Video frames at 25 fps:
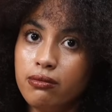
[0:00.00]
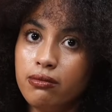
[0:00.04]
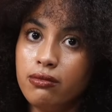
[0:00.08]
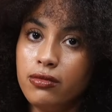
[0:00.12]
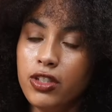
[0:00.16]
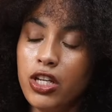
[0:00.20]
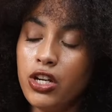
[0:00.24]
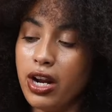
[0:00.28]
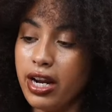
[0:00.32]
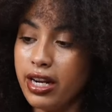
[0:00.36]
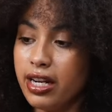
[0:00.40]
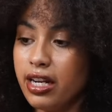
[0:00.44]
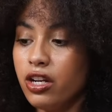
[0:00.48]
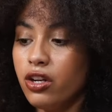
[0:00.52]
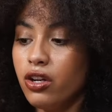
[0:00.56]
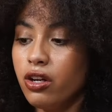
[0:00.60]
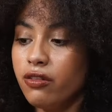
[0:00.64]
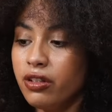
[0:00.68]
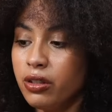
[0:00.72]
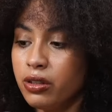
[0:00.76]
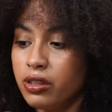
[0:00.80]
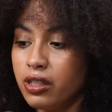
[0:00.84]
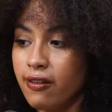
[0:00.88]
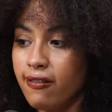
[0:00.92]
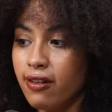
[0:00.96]
You know, I didn't know if
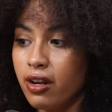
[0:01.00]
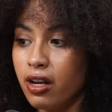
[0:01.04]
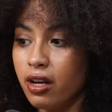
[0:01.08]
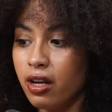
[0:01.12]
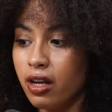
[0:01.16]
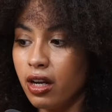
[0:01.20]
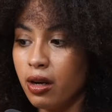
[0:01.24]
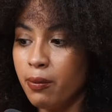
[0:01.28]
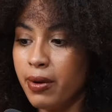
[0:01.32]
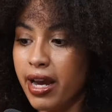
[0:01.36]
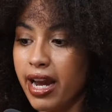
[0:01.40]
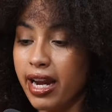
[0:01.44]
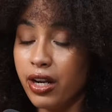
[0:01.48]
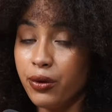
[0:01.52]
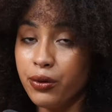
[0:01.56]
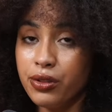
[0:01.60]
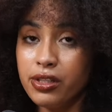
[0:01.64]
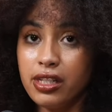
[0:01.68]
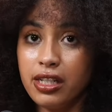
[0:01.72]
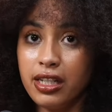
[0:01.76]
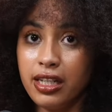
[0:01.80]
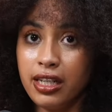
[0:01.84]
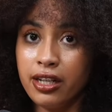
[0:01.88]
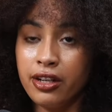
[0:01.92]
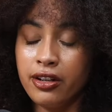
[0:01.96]
he was ever going to come back. It was
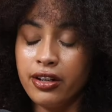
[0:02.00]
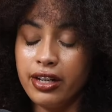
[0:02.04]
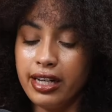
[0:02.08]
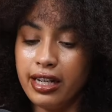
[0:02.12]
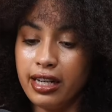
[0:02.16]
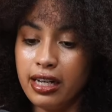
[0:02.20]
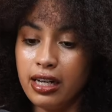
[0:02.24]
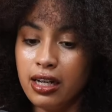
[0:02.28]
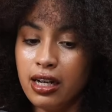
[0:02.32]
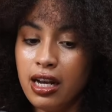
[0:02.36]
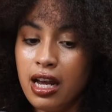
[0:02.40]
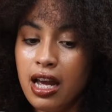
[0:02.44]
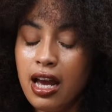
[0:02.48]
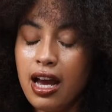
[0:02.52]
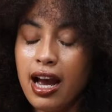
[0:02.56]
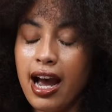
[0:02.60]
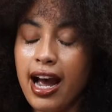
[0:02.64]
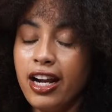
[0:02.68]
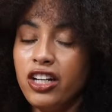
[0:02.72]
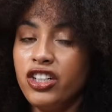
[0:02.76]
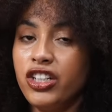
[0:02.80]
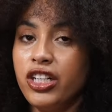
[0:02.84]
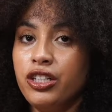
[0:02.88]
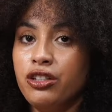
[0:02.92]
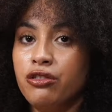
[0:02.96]
a year in.
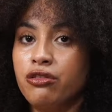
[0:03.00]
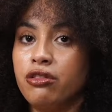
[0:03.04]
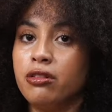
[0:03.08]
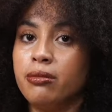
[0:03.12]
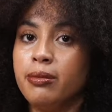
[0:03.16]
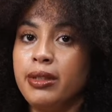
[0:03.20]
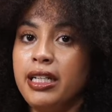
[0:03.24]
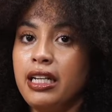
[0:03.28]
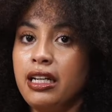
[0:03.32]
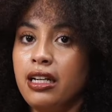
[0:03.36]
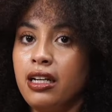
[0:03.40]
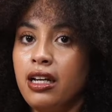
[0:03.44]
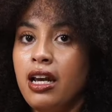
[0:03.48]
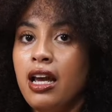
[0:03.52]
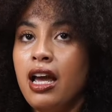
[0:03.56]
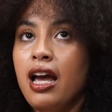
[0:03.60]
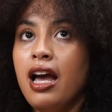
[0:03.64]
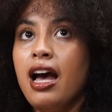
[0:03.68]
I changed for me.